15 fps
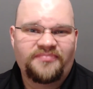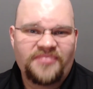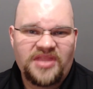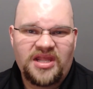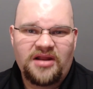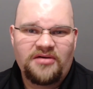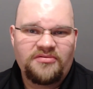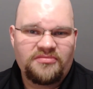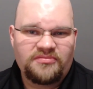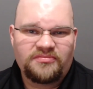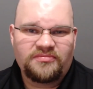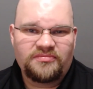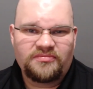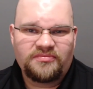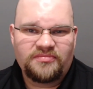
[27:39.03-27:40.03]

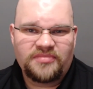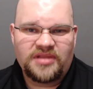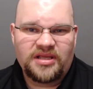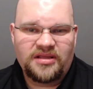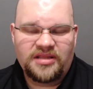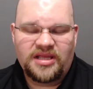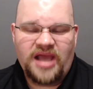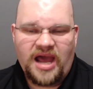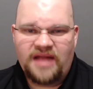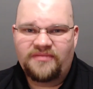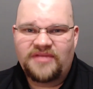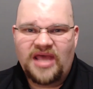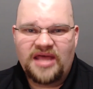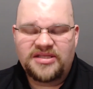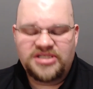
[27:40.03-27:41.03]
the god
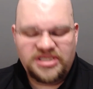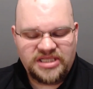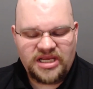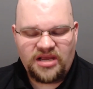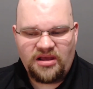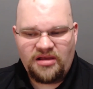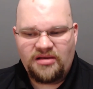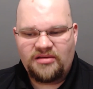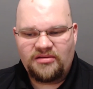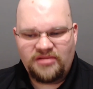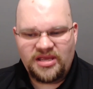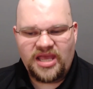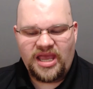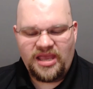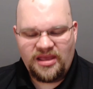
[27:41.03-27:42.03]
of death. She's like, oh,
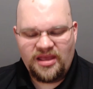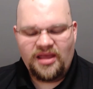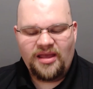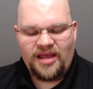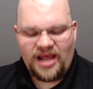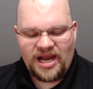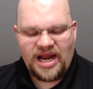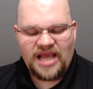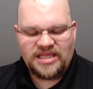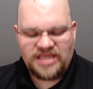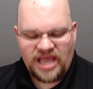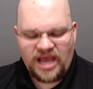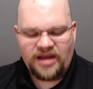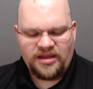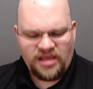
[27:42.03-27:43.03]
okay, I like
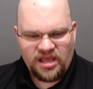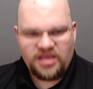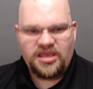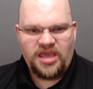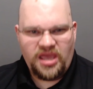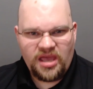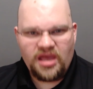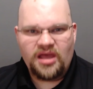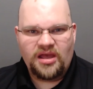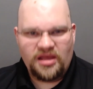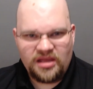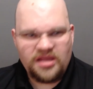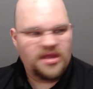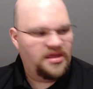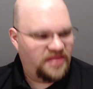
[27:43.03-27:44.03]
that.
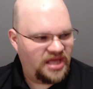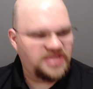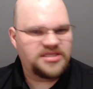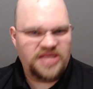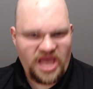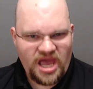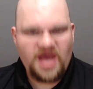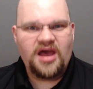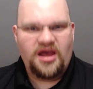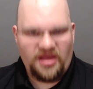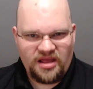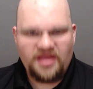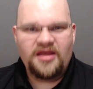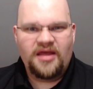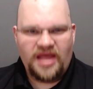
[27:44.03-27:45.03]
That's
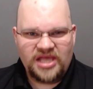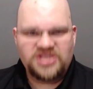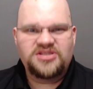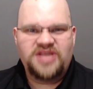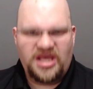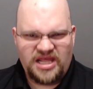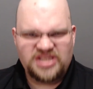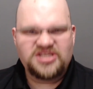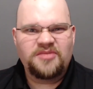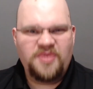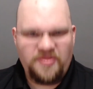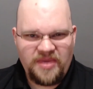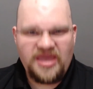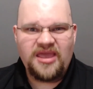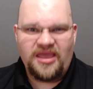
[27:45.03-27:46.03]

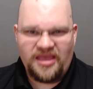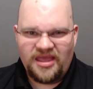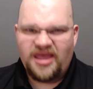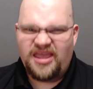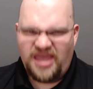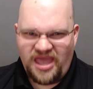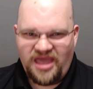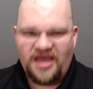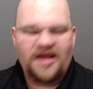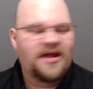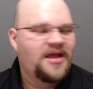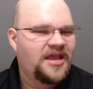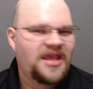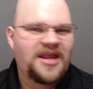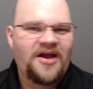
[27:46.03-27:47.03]
gonna be me. Yeah,
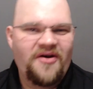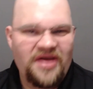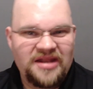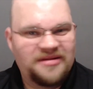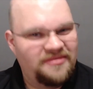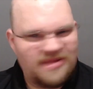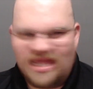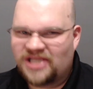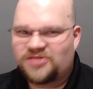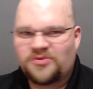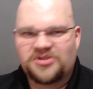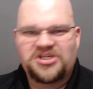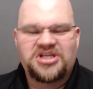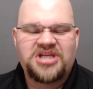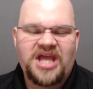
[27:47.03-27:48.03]
and that's
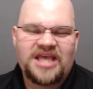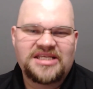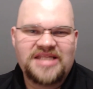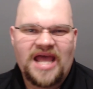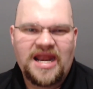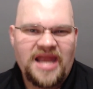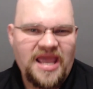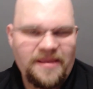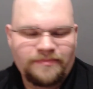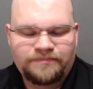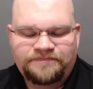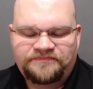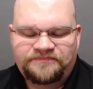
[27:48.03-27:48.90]
where she takes that name.